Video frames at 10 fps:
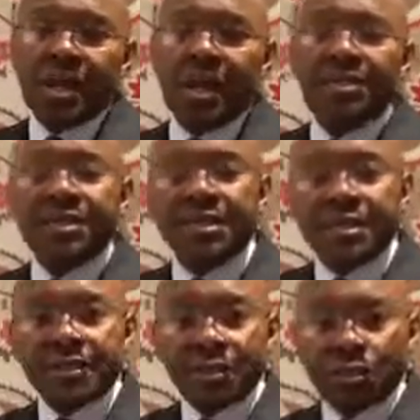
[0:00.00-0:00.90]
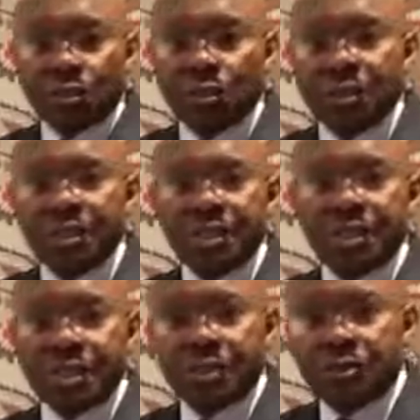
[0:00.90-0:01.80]
I think we
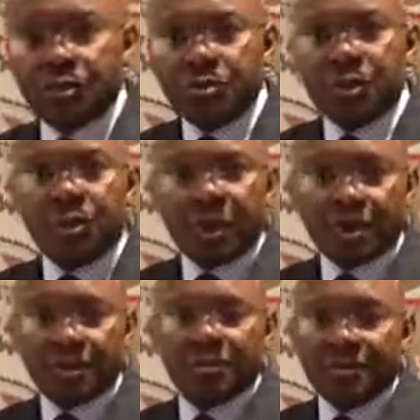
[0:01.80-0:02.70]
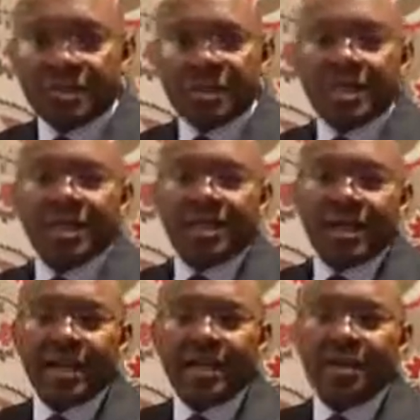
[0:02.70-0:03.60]
still need to do more work to be very
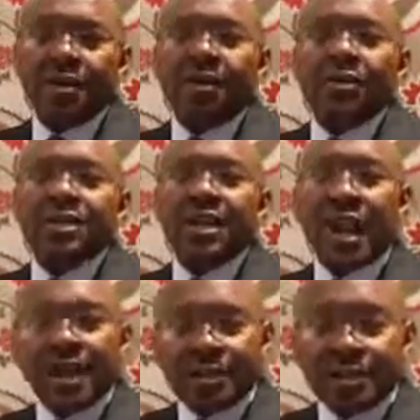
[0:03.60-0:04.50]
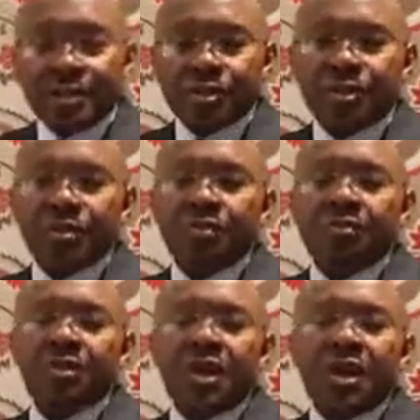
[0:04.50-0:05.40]
clear on the kinds
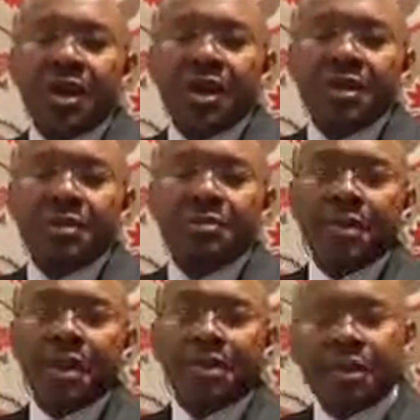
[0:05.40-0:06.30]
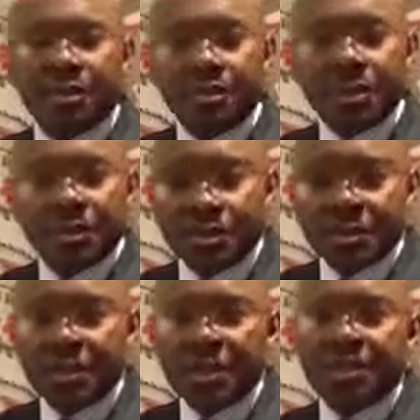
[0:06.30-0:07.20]
of impact that we want to
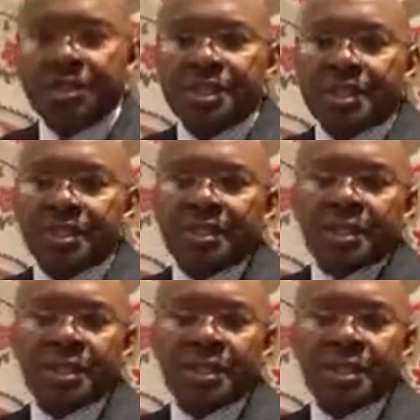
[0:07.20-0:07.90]
create in that